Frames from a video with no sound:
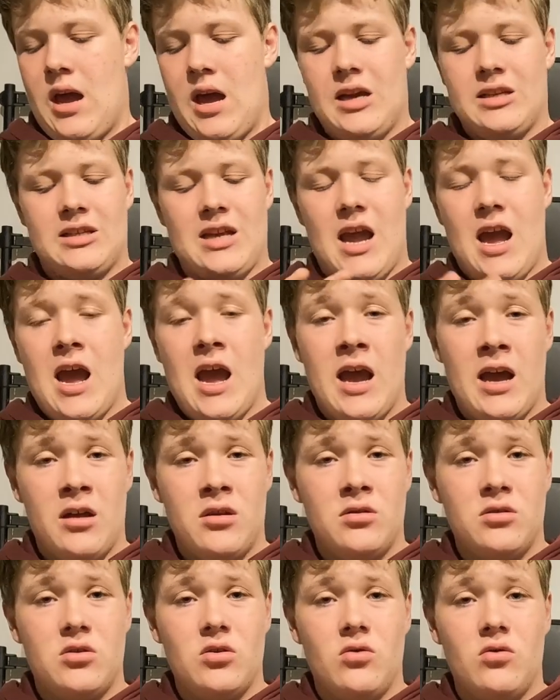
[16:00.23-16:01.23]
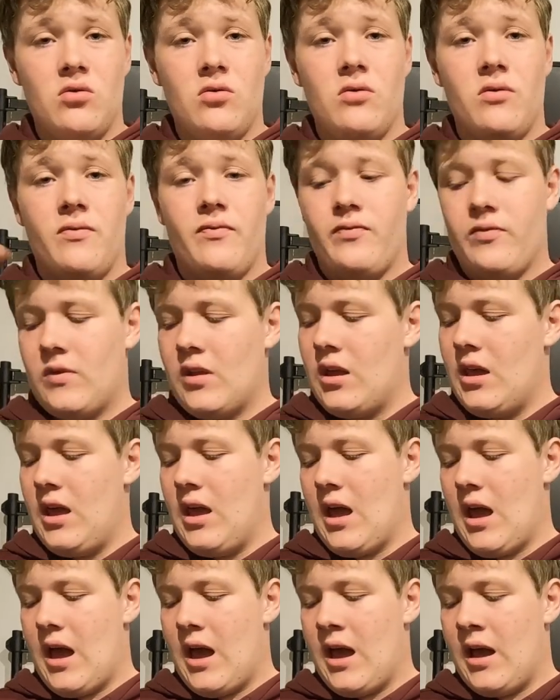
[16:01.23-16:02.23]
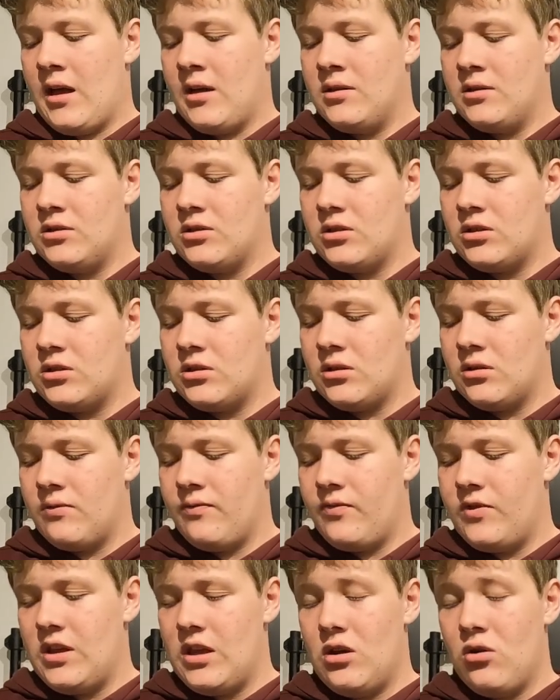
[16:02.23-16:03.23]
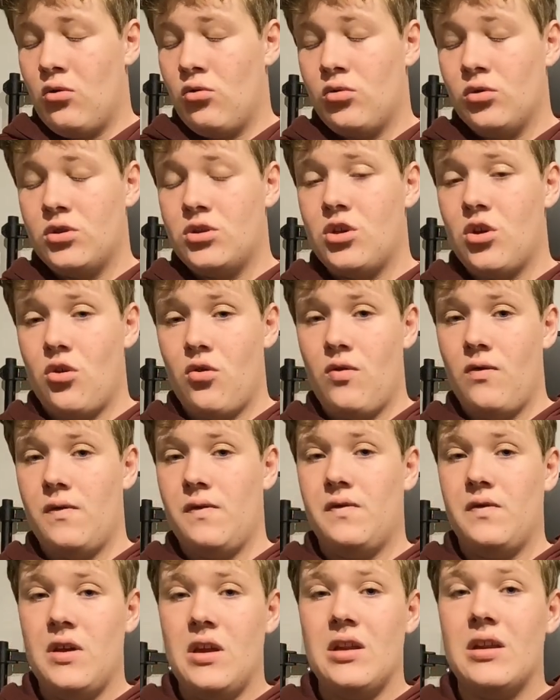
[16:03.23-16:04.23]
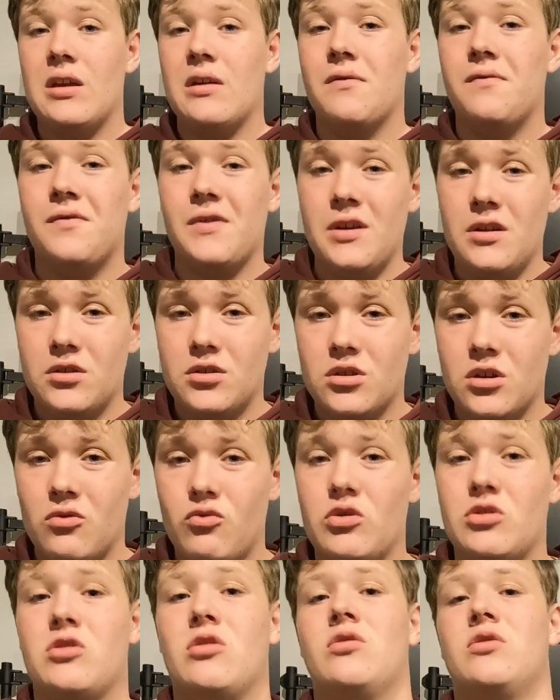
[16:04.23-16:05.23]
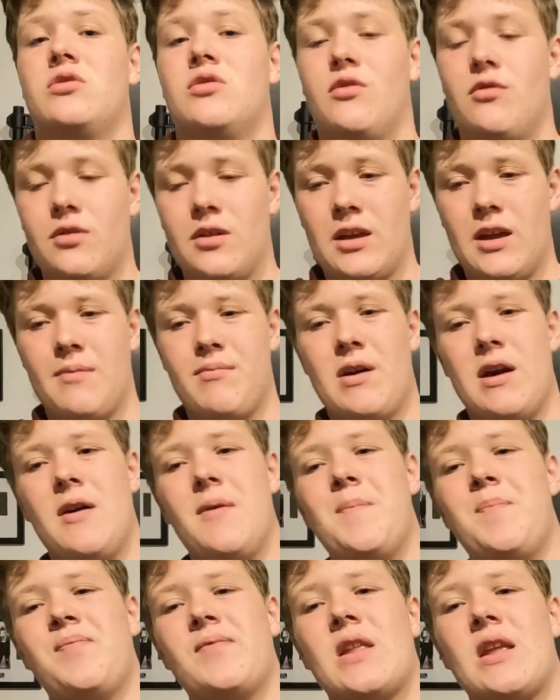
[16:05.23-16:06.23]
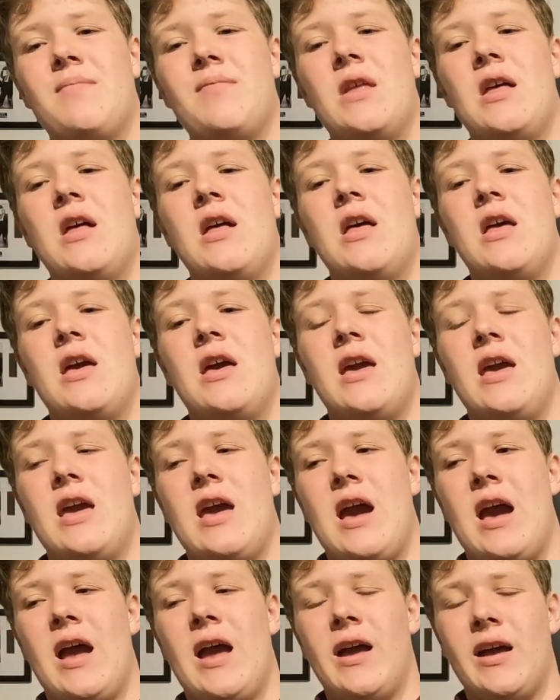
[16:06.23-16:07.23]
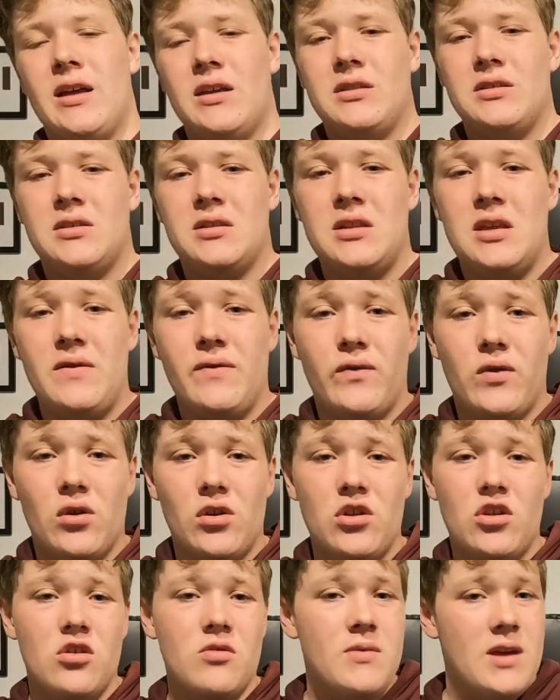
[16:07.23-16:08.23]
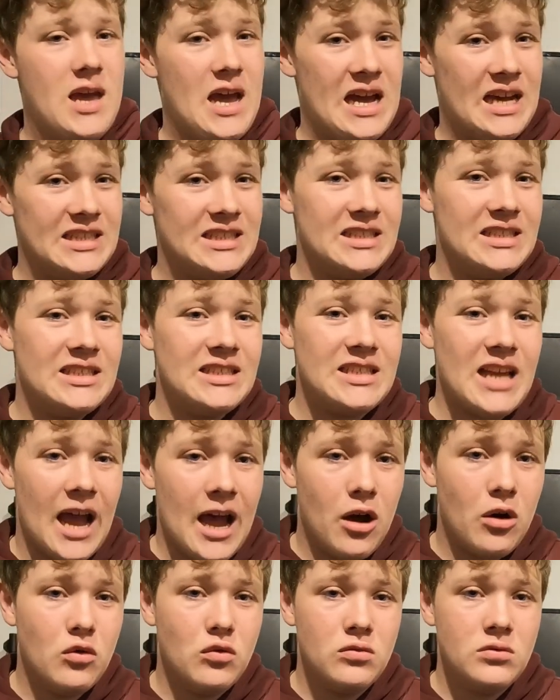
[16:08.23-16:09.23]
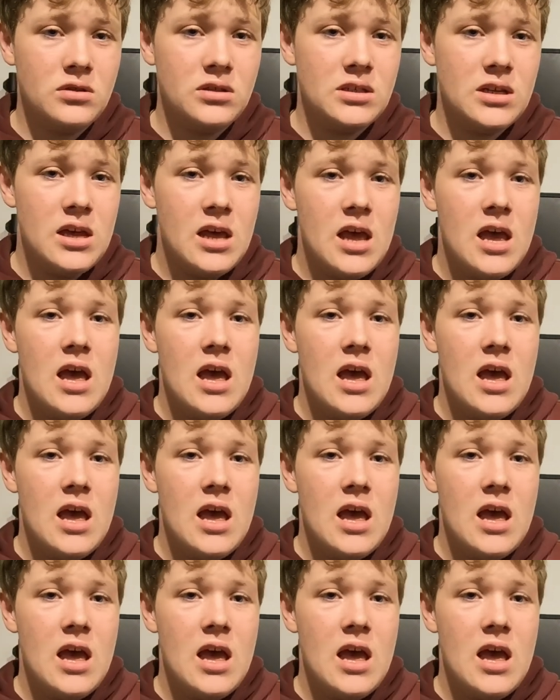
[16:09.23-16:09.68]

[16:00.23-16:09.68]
has a handle, it has the auto feeding feature, which I was talking about. It has the volume, it has sound,